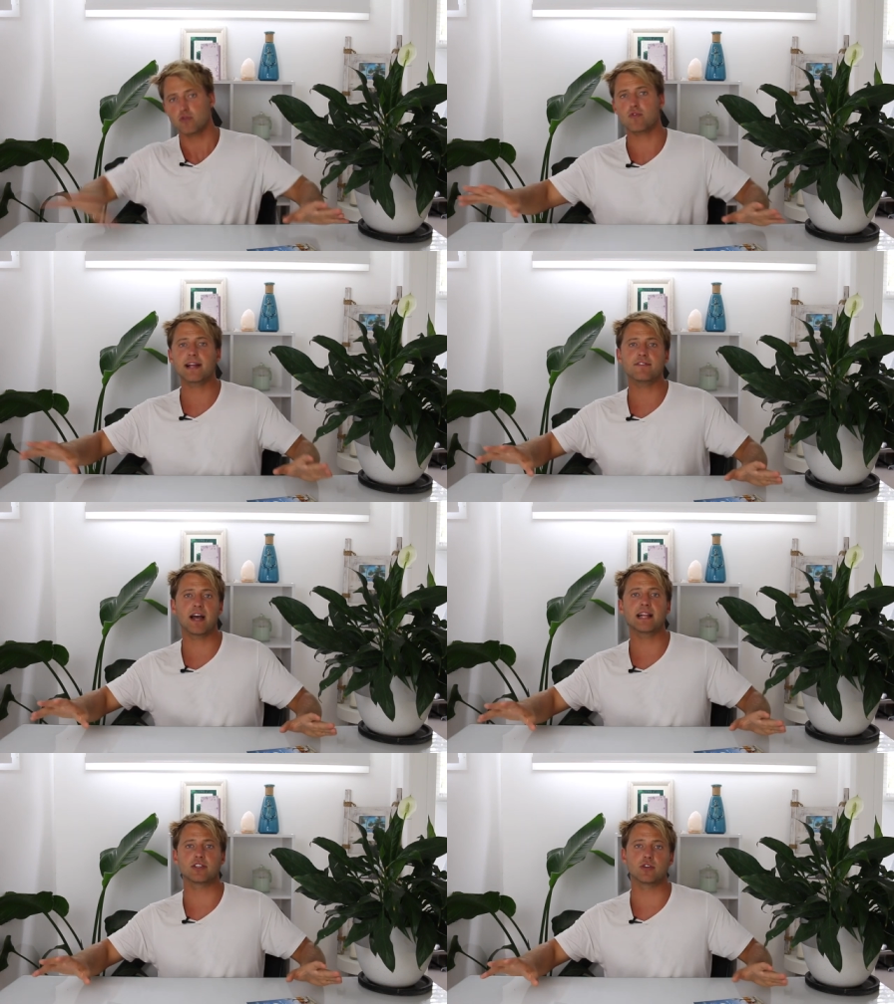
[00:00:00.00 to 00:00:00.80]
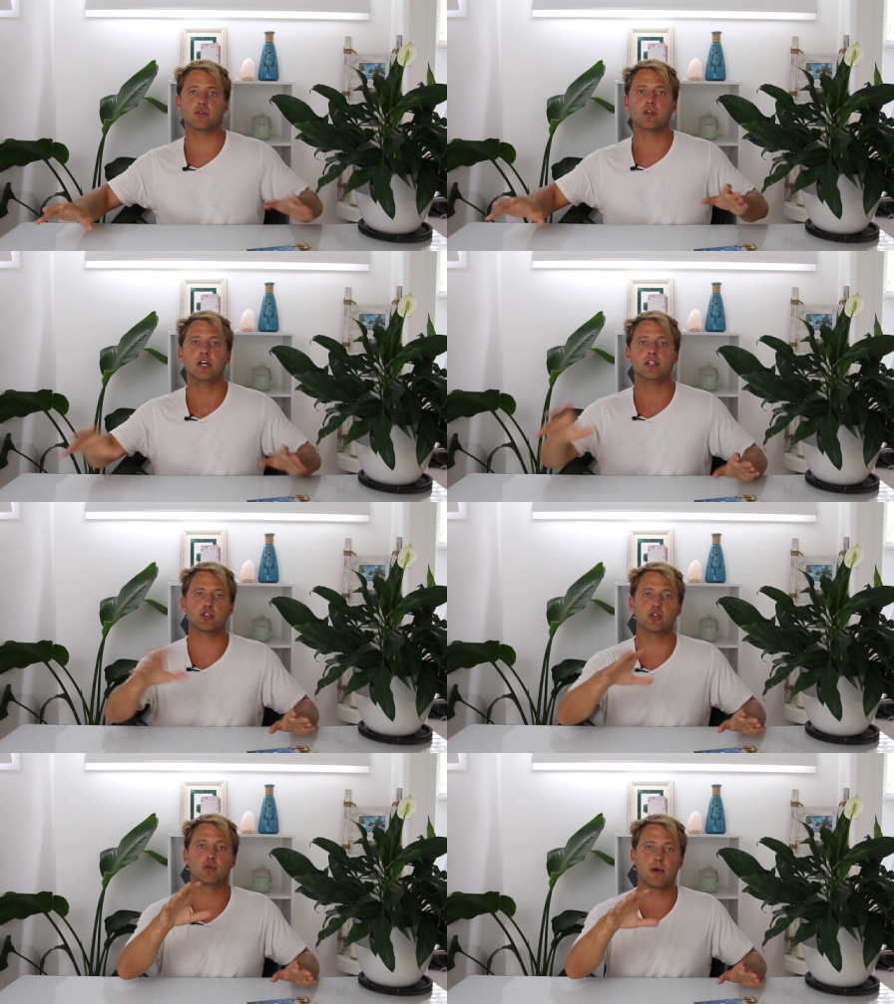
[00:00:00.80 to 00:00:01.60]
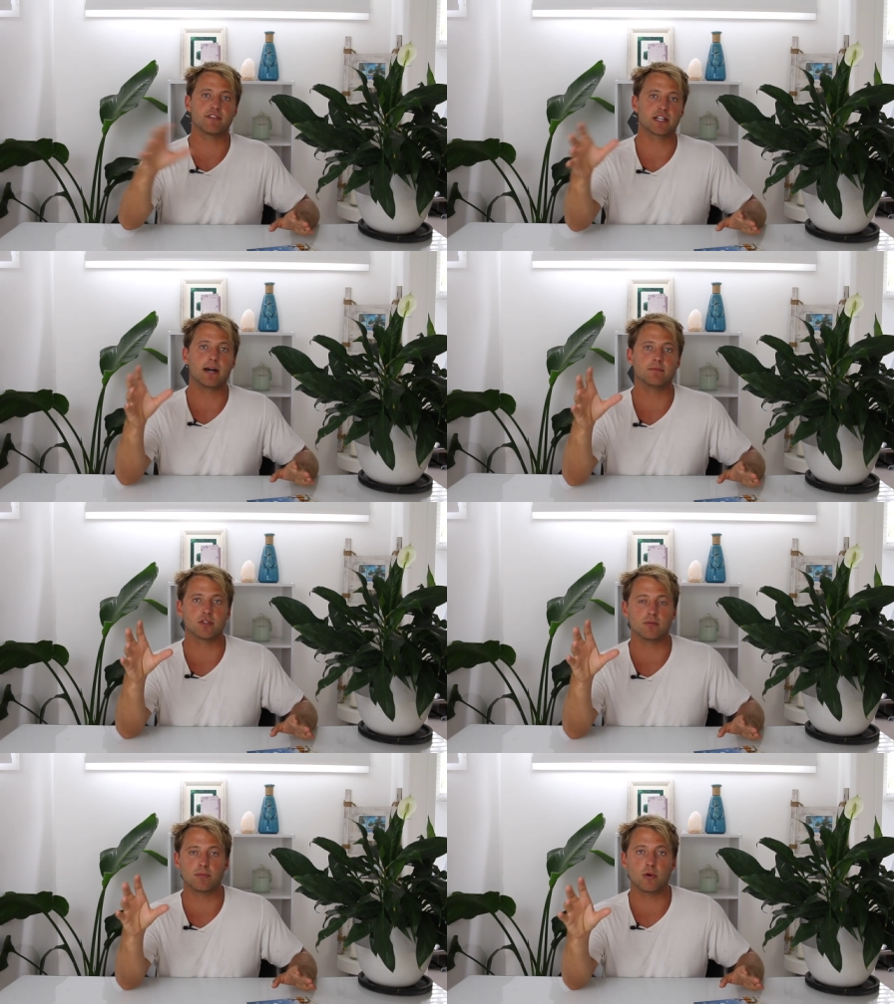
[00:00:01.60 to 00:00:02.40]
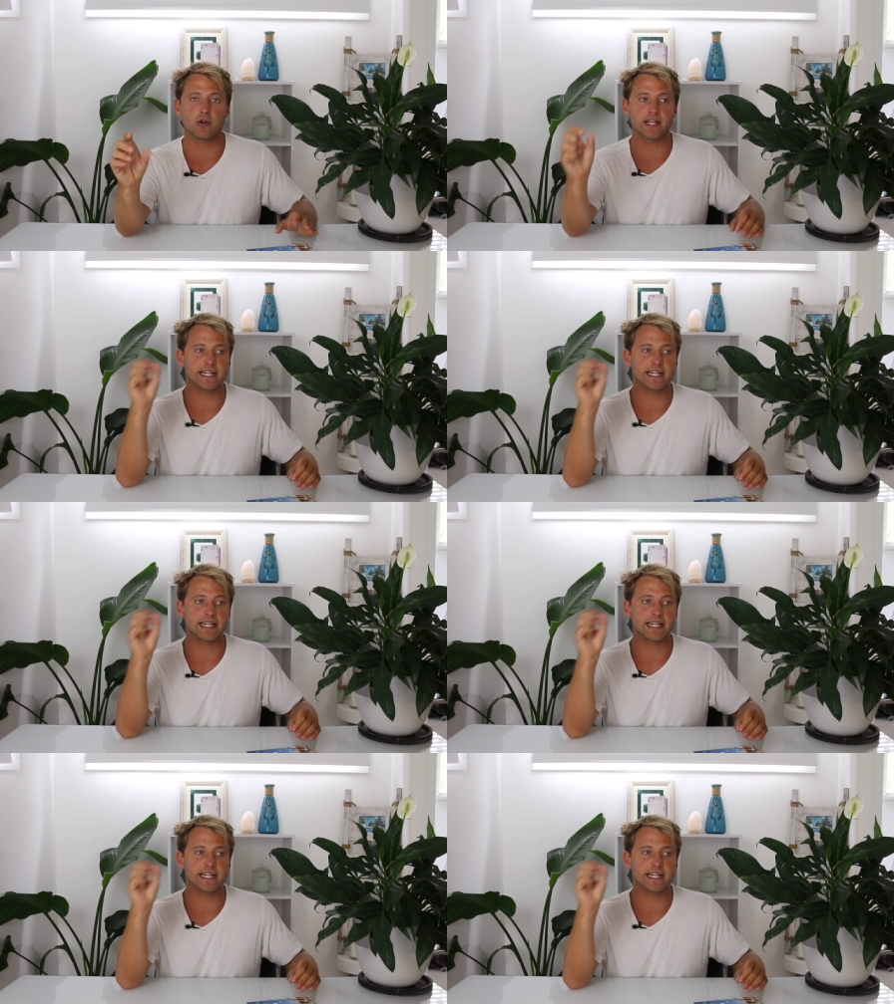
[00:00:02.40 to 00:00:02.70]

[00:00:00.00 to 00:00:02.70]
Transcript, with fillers: great value to whoever comes on board.